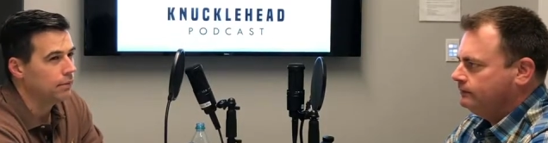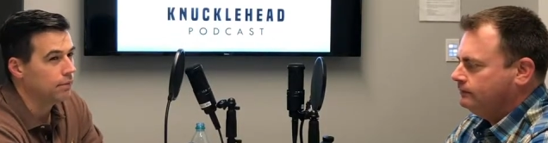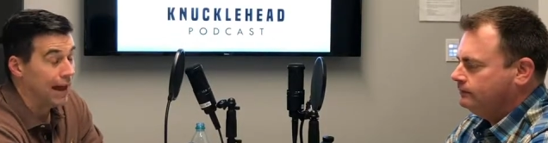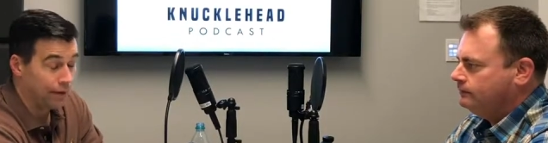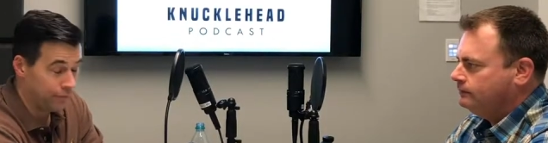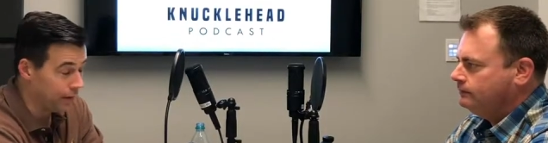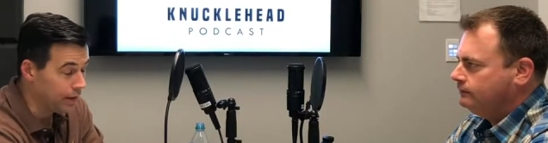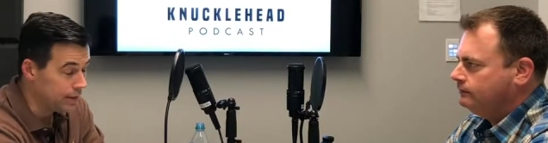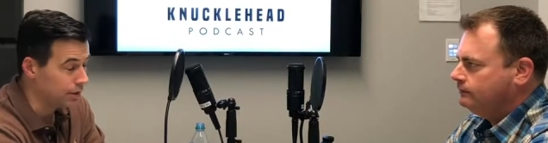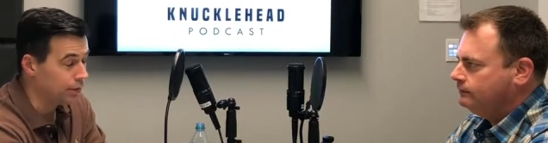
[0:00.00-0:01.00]
Speaker 1: that
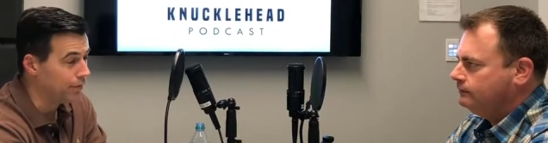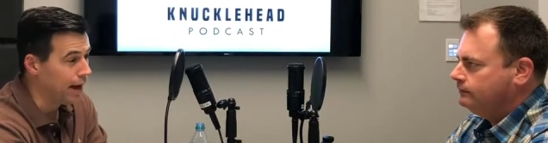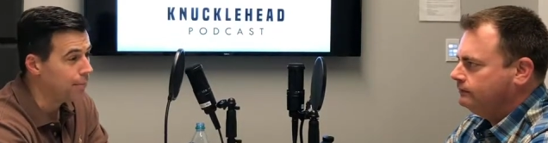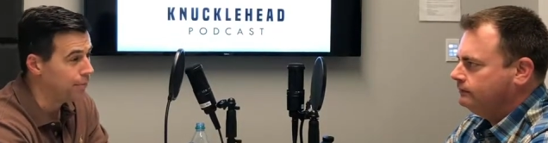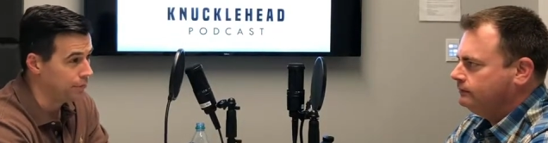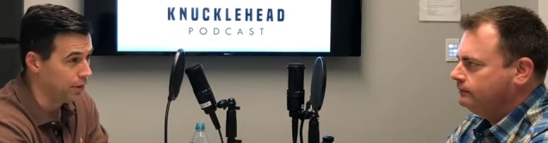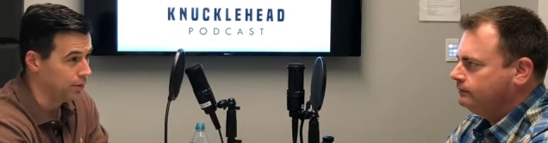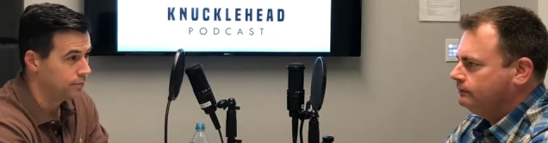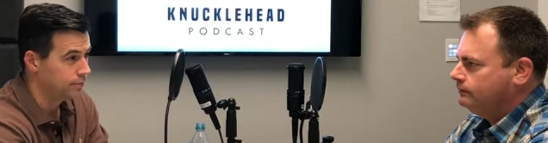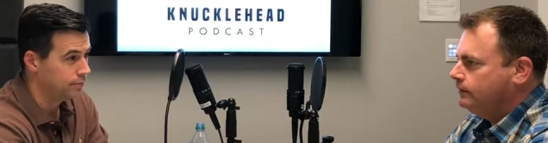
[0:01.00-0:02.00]
very easily could have happened for
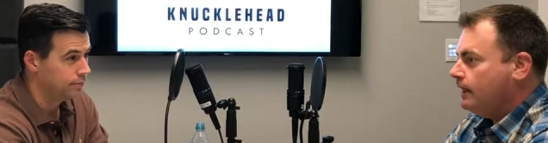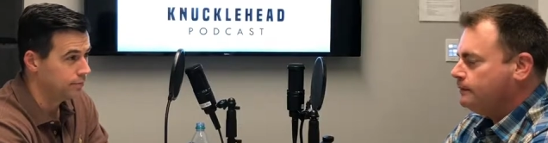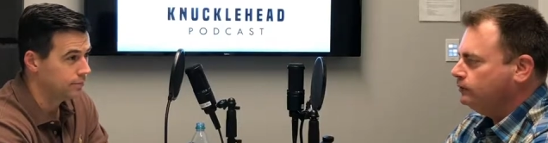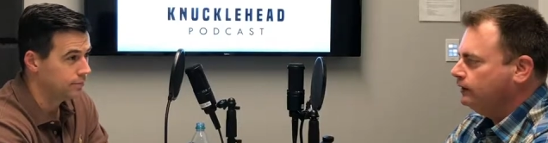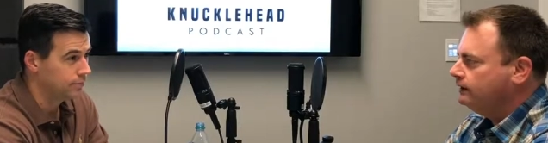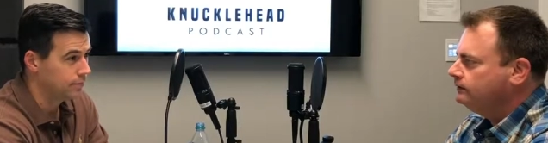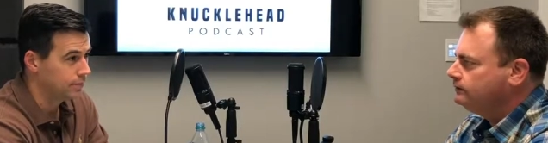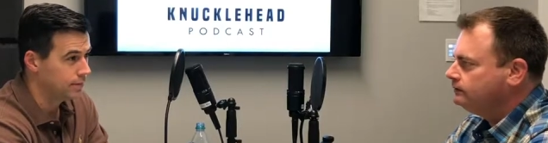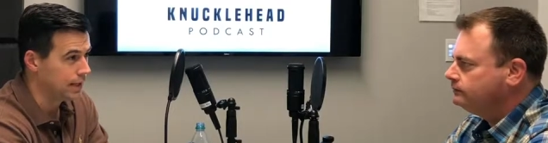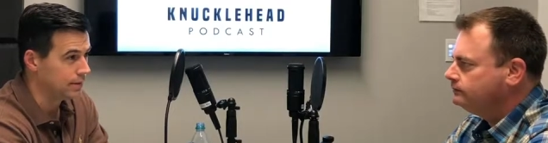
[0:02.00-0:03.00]
you. Yeah, absolutely.
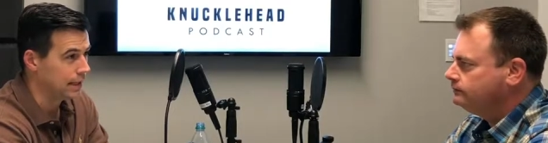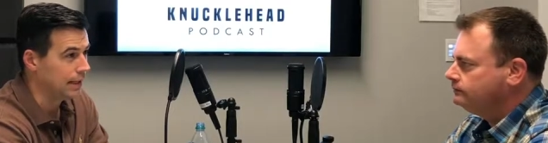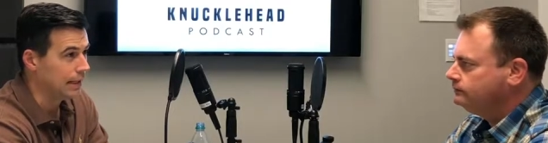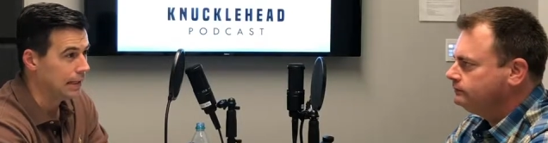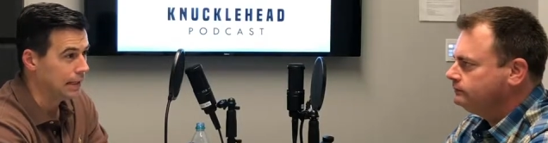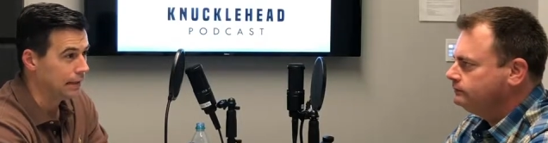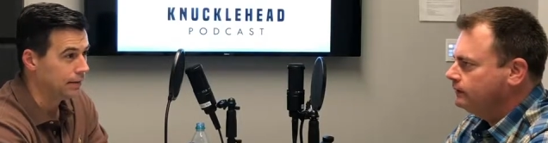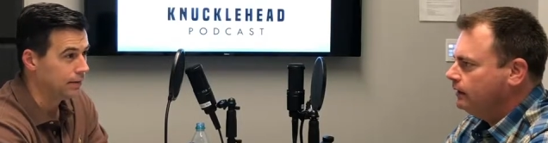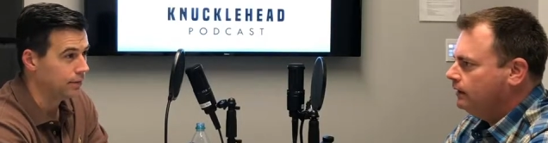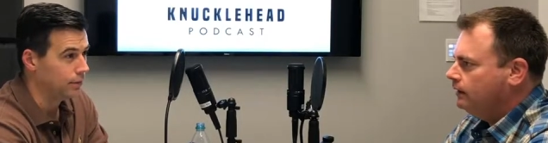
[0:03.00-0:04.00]
It sounds like it did,
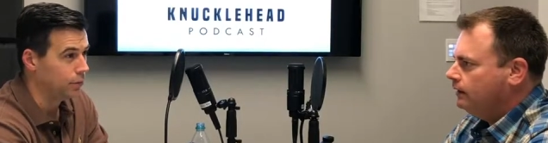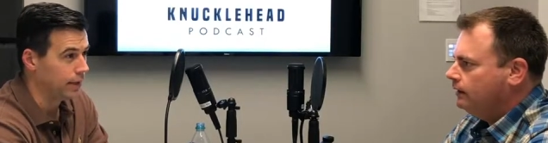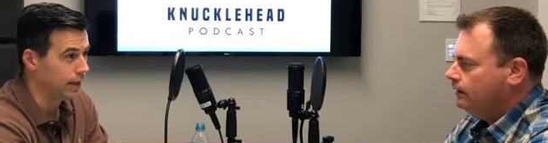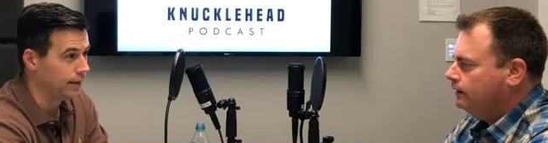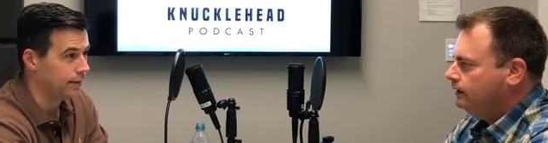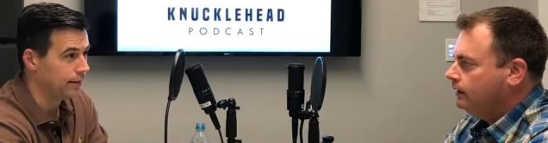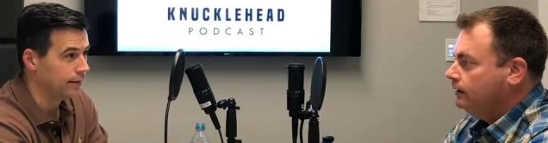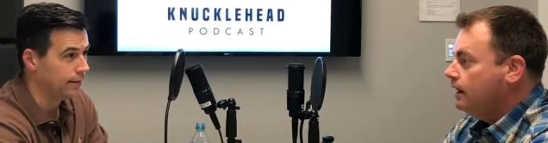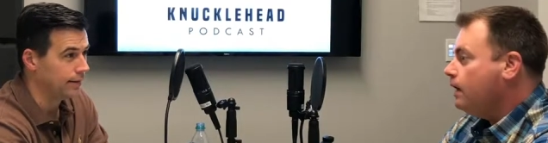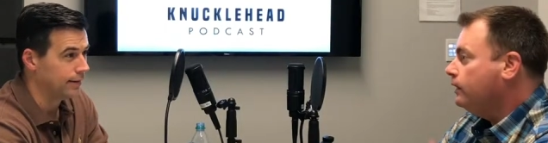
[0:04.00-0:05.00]
or did it?
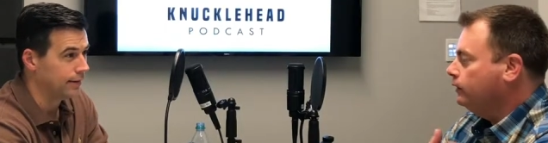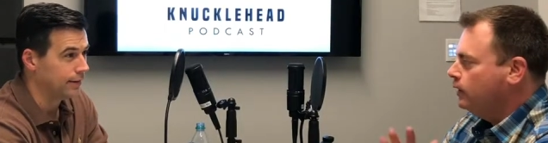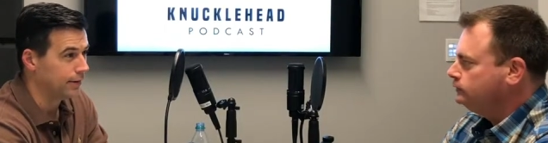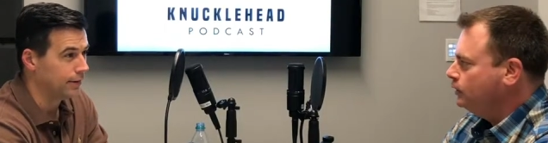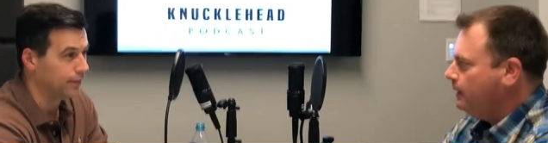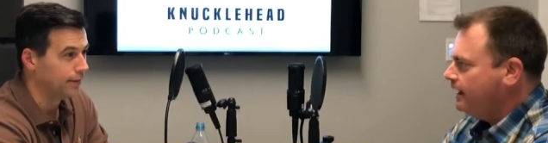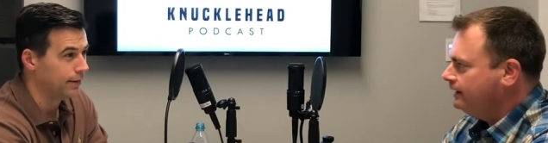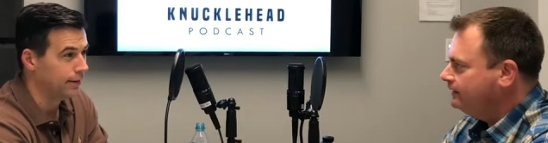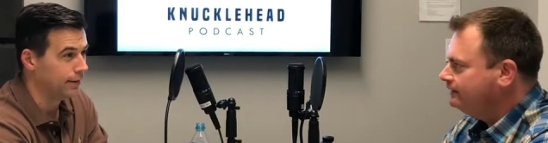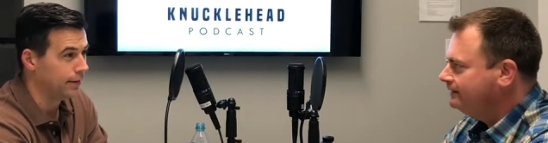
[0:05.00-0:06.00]
Speaker 2: No, no, no one stole my
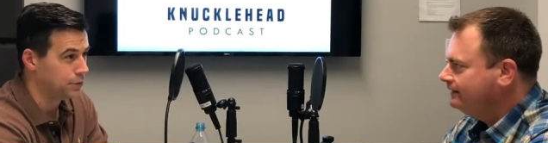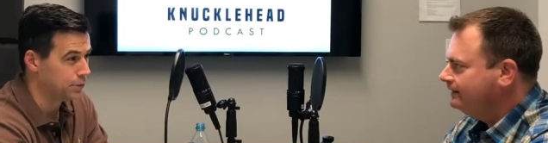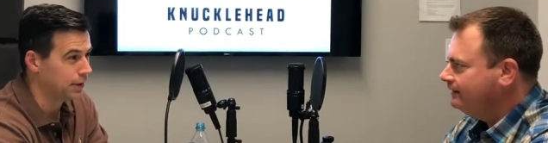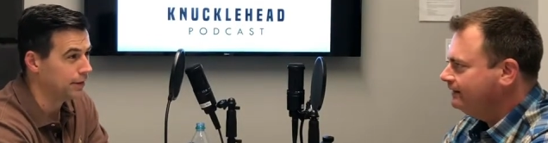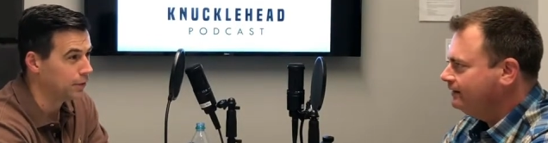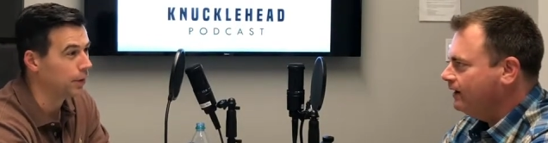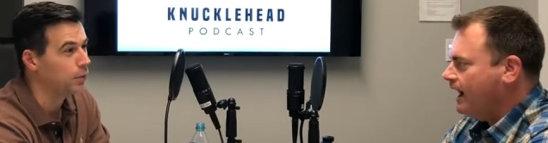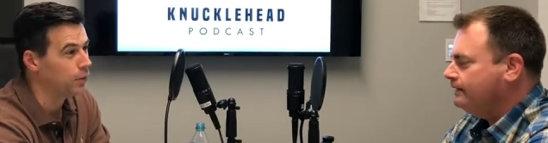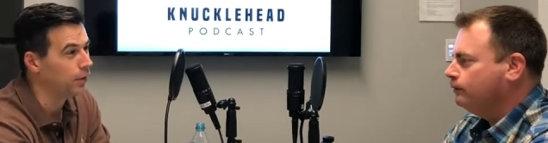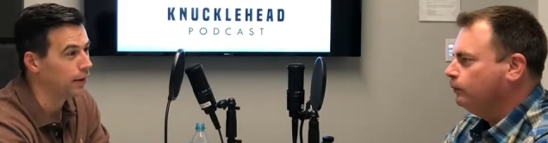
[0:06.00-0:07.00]
idea. Interesting. Okay, no, cool.
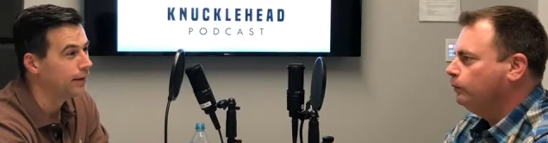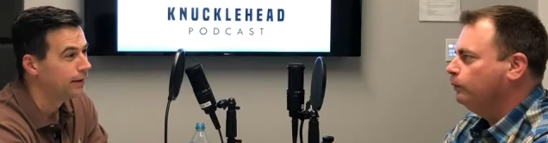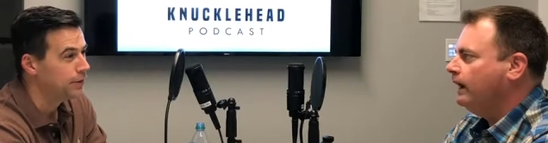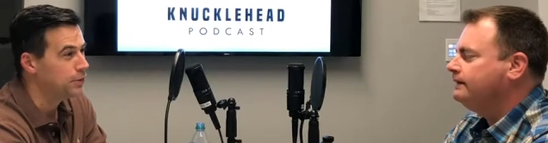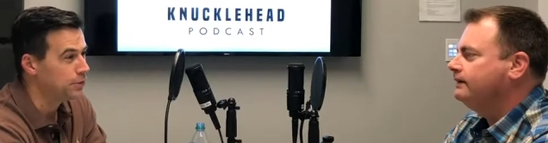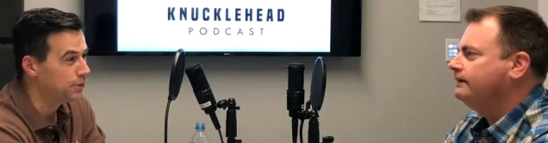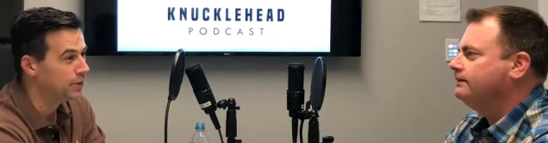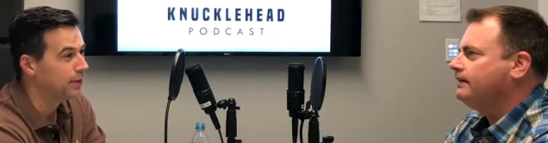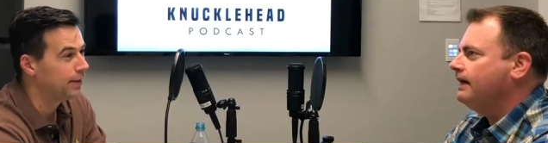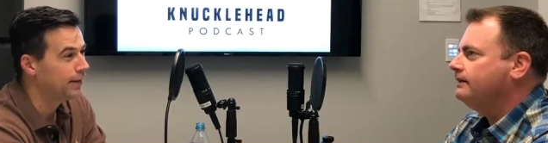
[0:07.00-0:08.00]
I did, right. what I did
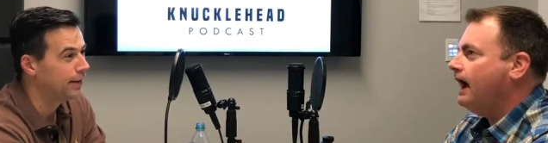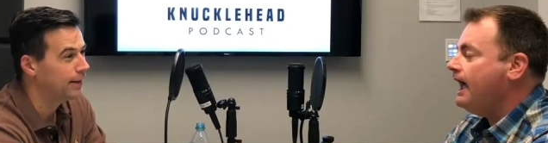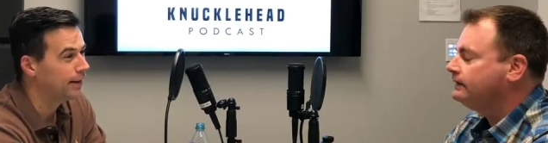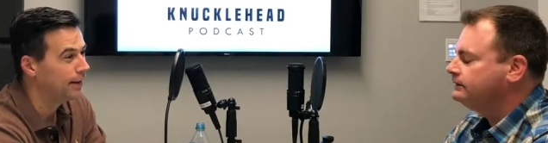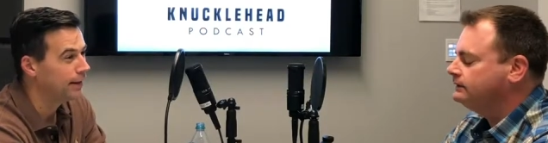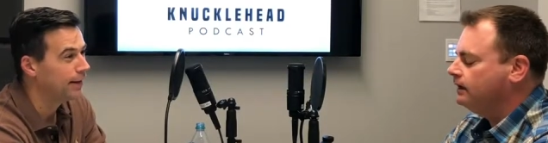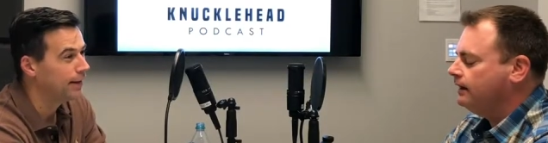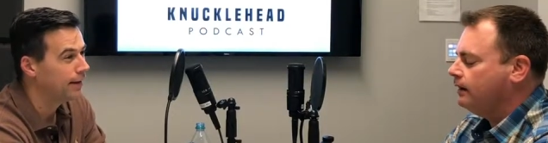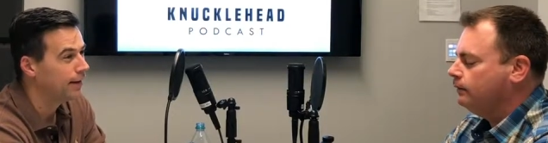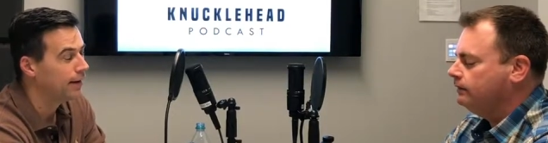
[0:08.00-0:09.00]
is I, I actually
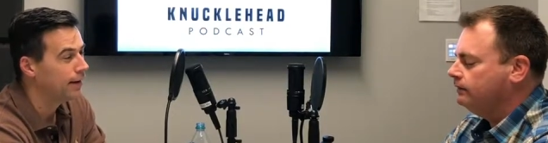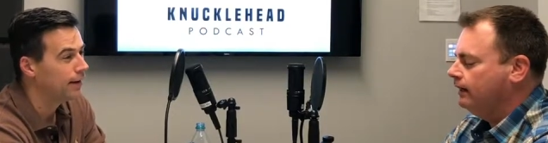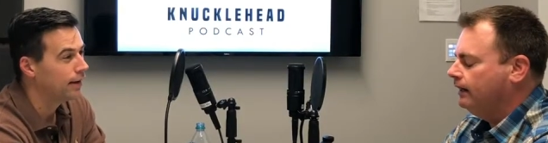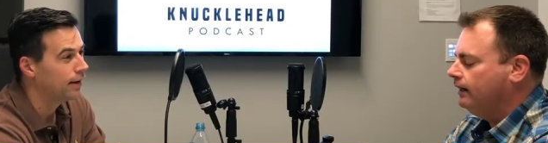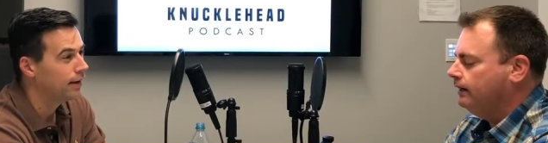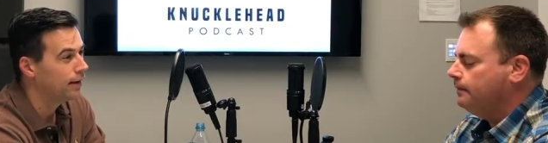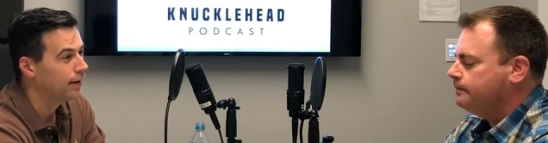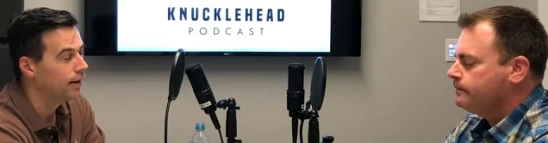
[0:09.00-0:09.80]
started out with uh,